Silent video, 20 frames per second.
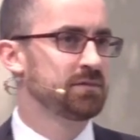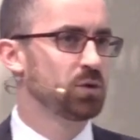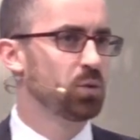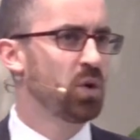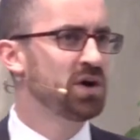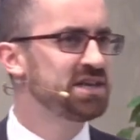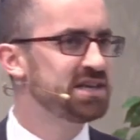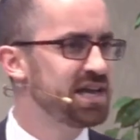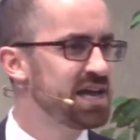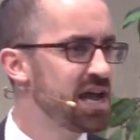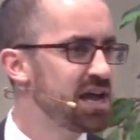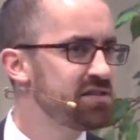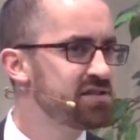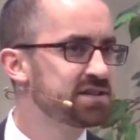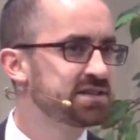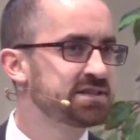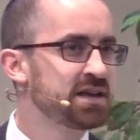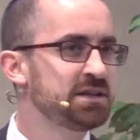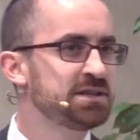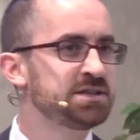One day, the
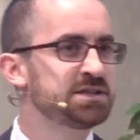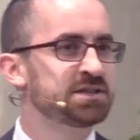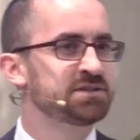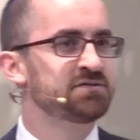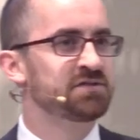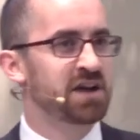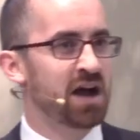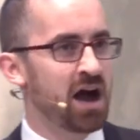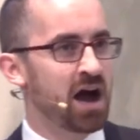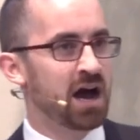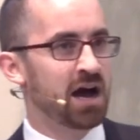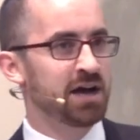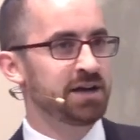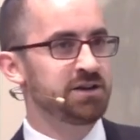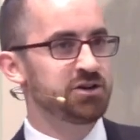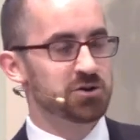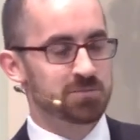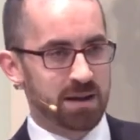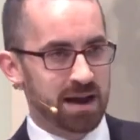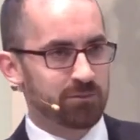sons of
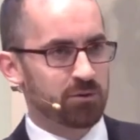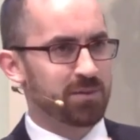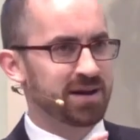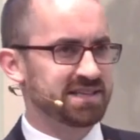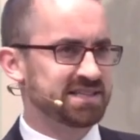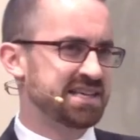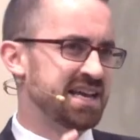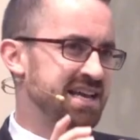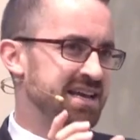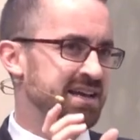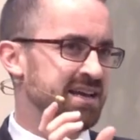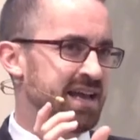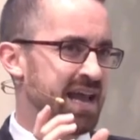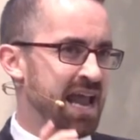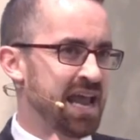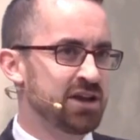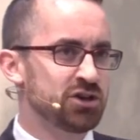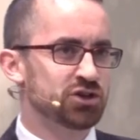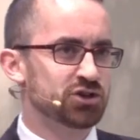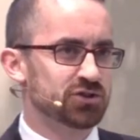God, your Bible might say
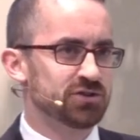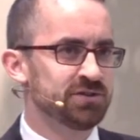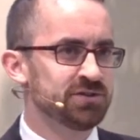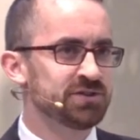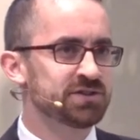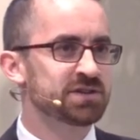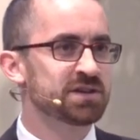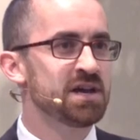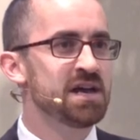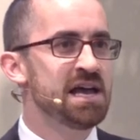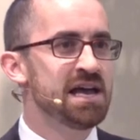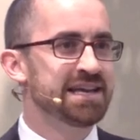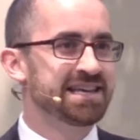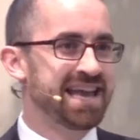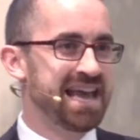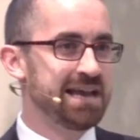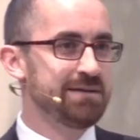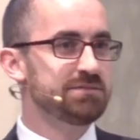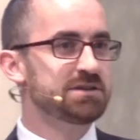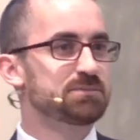angels,
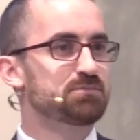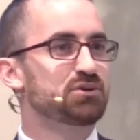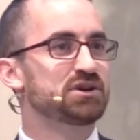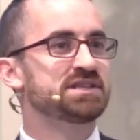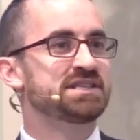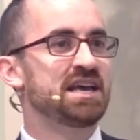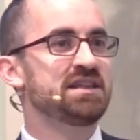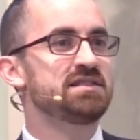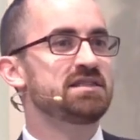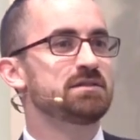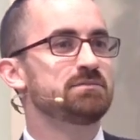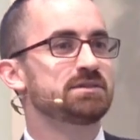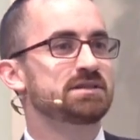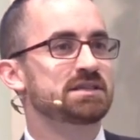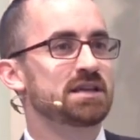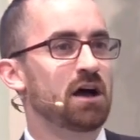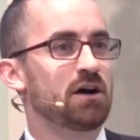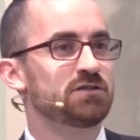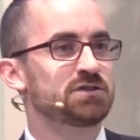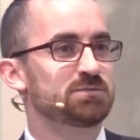came to present
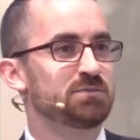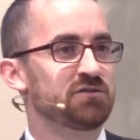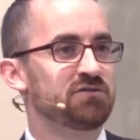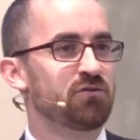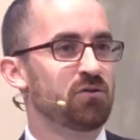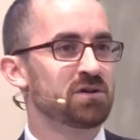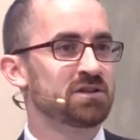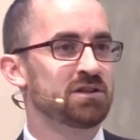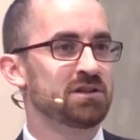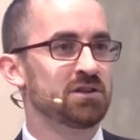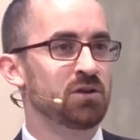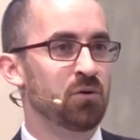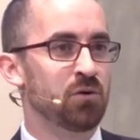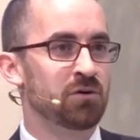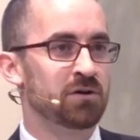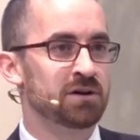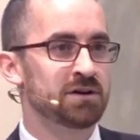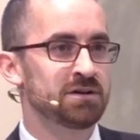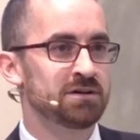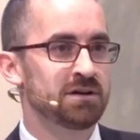themselves before the
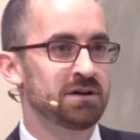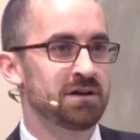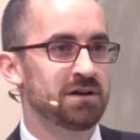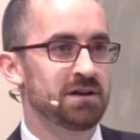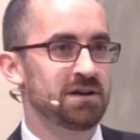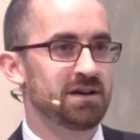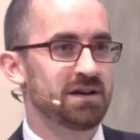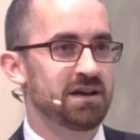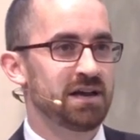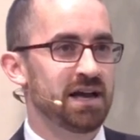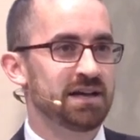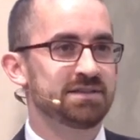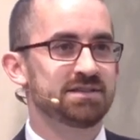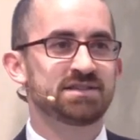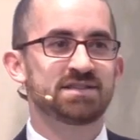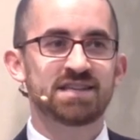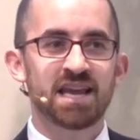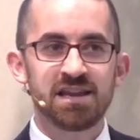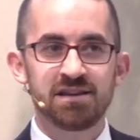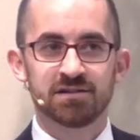Lord, and
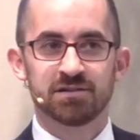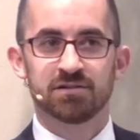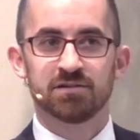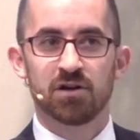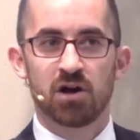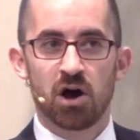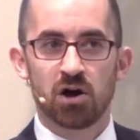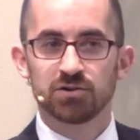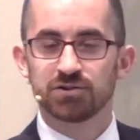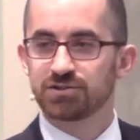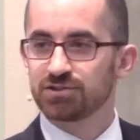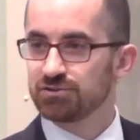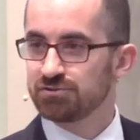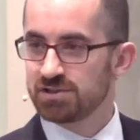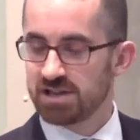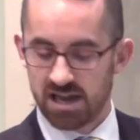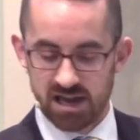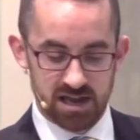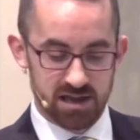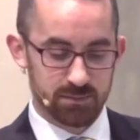Satan also
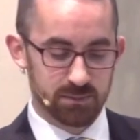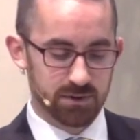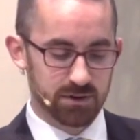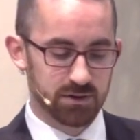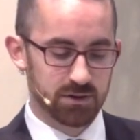came